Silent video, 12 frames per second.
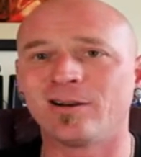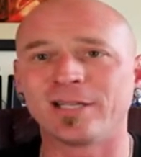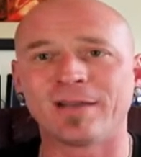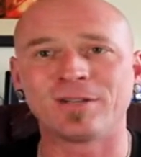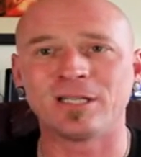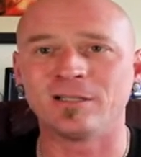All
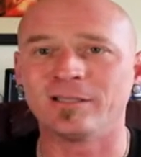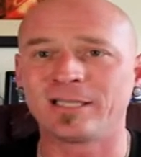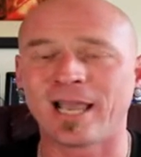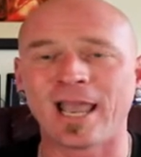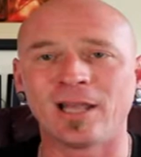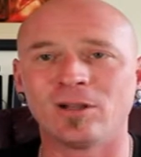you have to do is
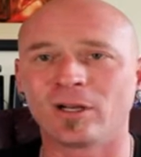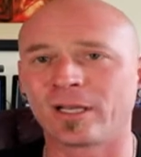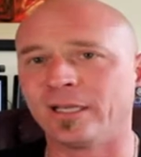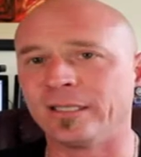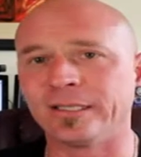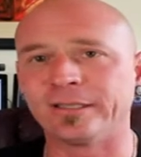say, hey,
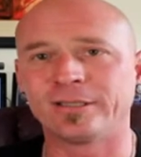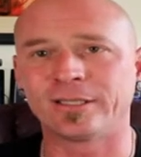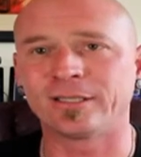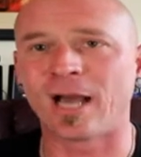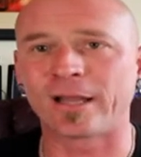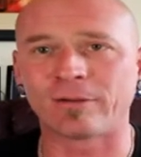look, it's
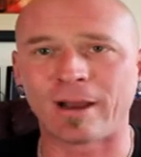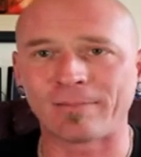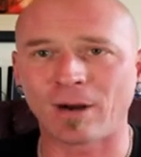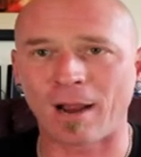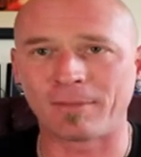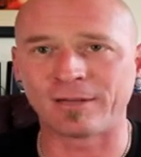just not the right
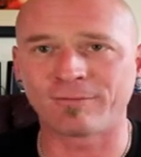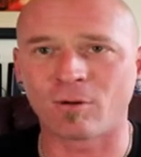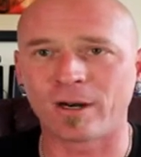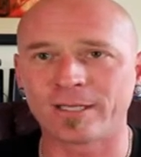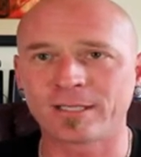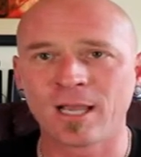property
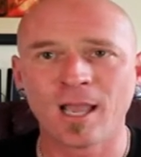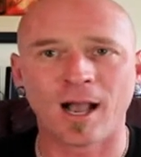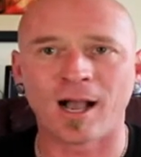for us.